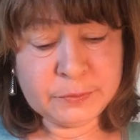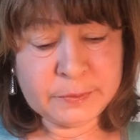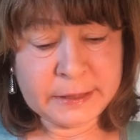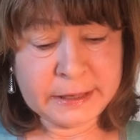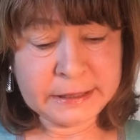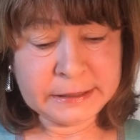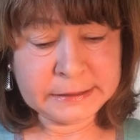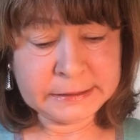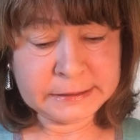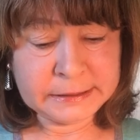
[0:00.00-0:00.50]
you
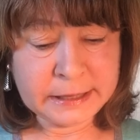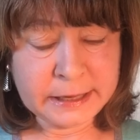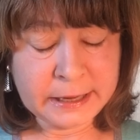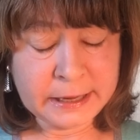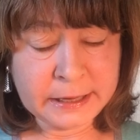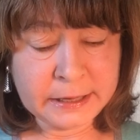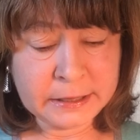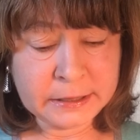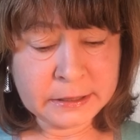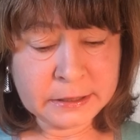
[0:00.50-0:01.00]
might
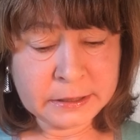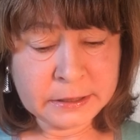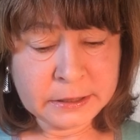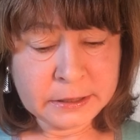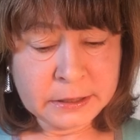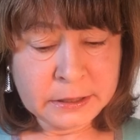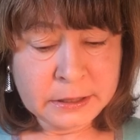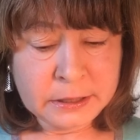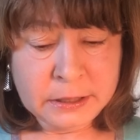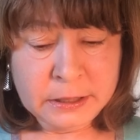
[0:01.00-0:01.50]
say,
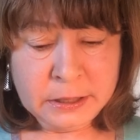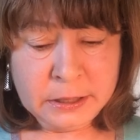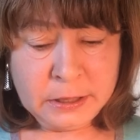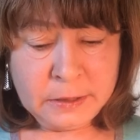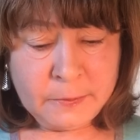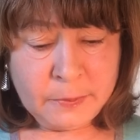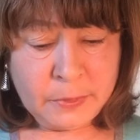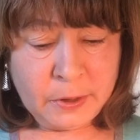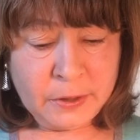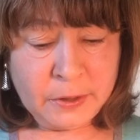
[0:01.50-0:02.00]

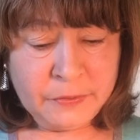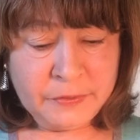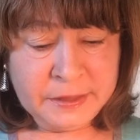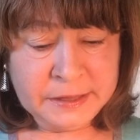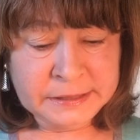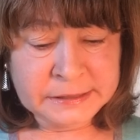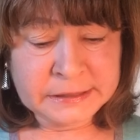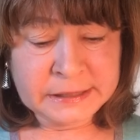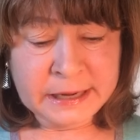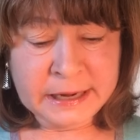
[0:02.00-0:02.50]
on
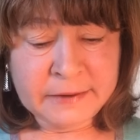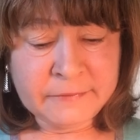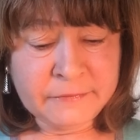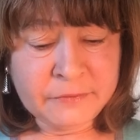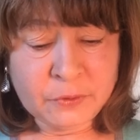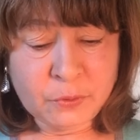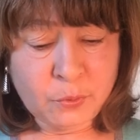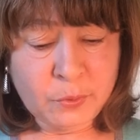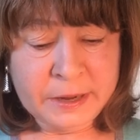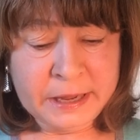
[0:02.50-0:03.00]
this day of
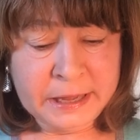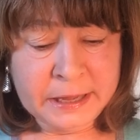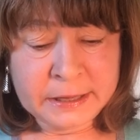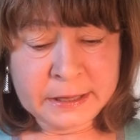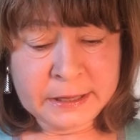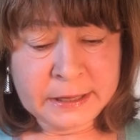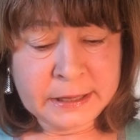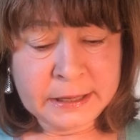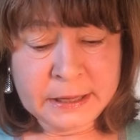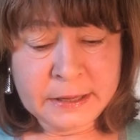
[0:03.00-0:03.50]
the
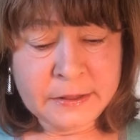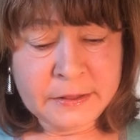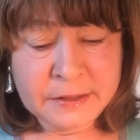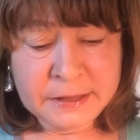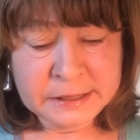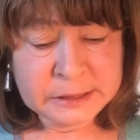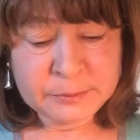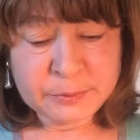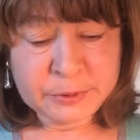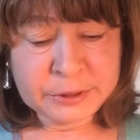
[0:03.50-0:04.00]
week, in
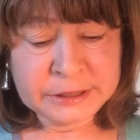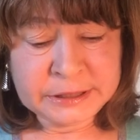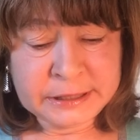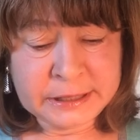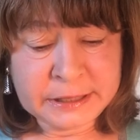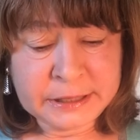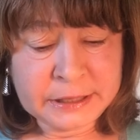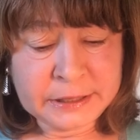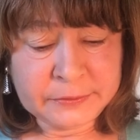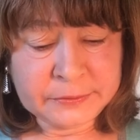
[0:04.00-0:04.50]
this
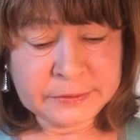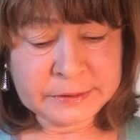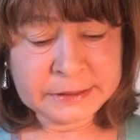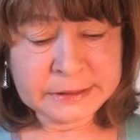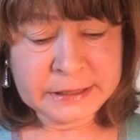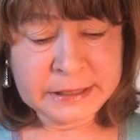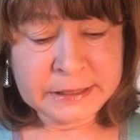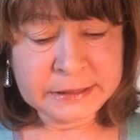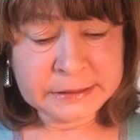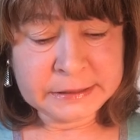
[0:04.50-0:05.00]
particular
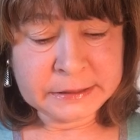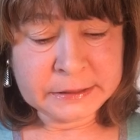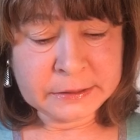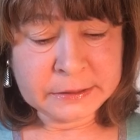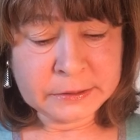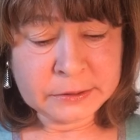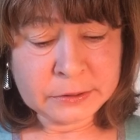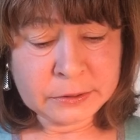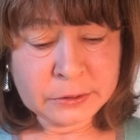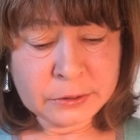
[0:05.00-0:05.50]

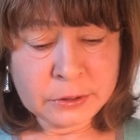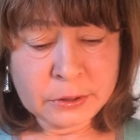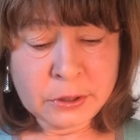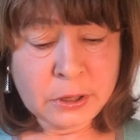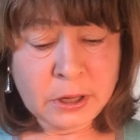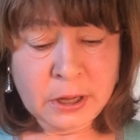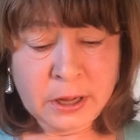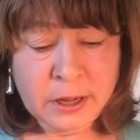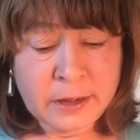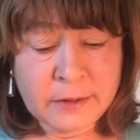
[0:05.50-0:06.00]
season
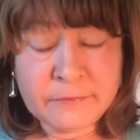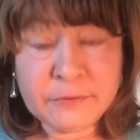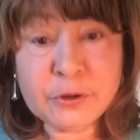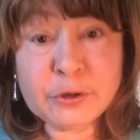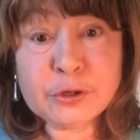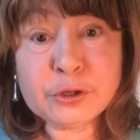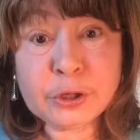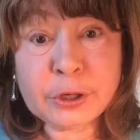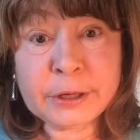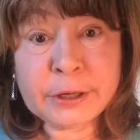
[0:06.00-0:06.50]
of
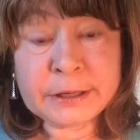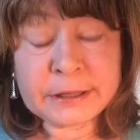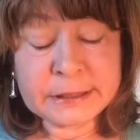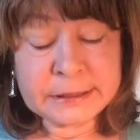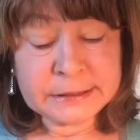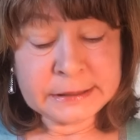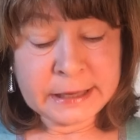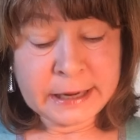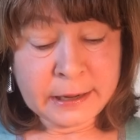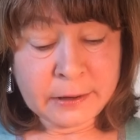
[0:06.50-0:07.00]
your
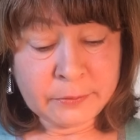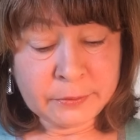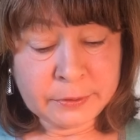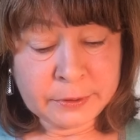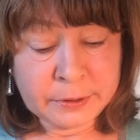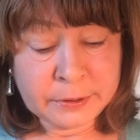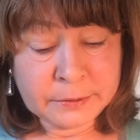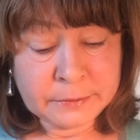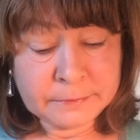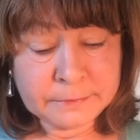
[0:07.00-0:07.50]
darkest
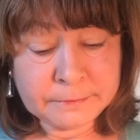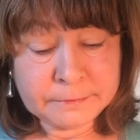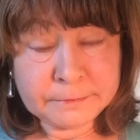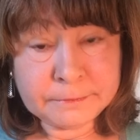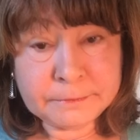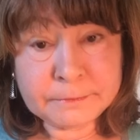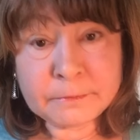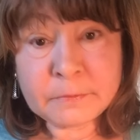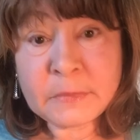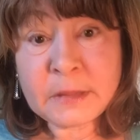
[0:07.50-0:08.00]
hour.
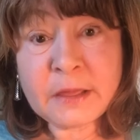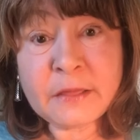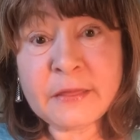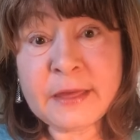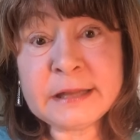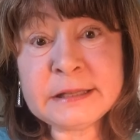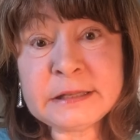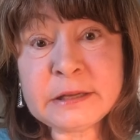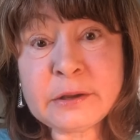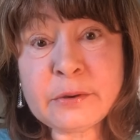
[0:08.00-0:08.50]

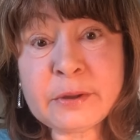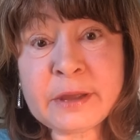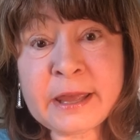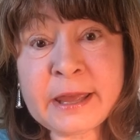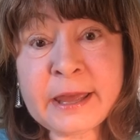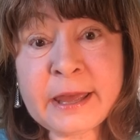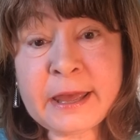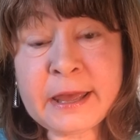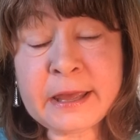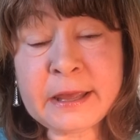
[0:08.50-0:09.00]
That's
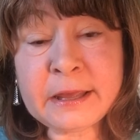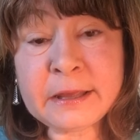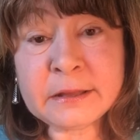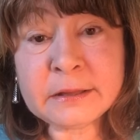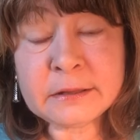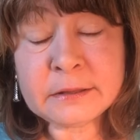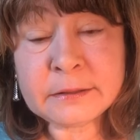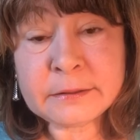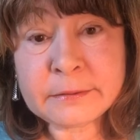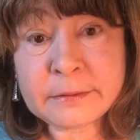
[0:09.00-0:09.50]
okay.
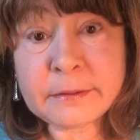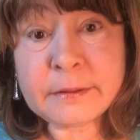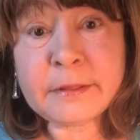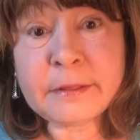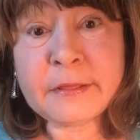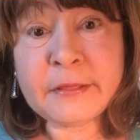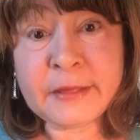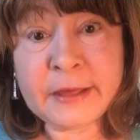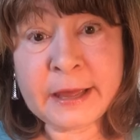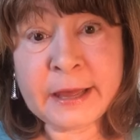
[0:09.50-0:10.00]

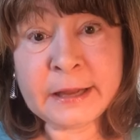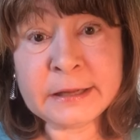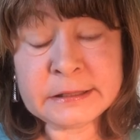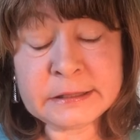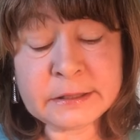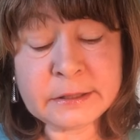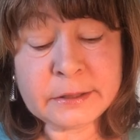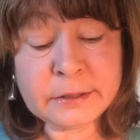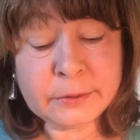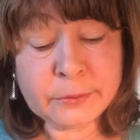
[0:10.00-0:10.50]

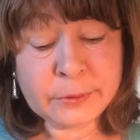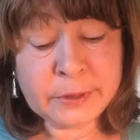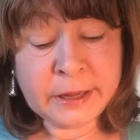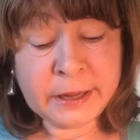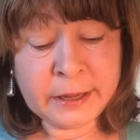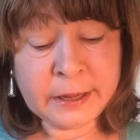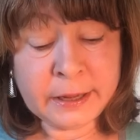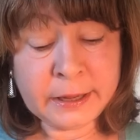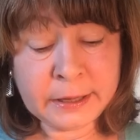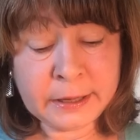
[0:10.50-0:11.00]
That's
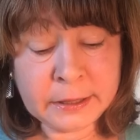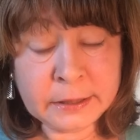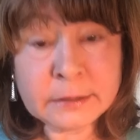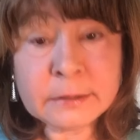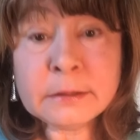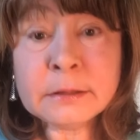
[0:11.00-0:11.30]
okay.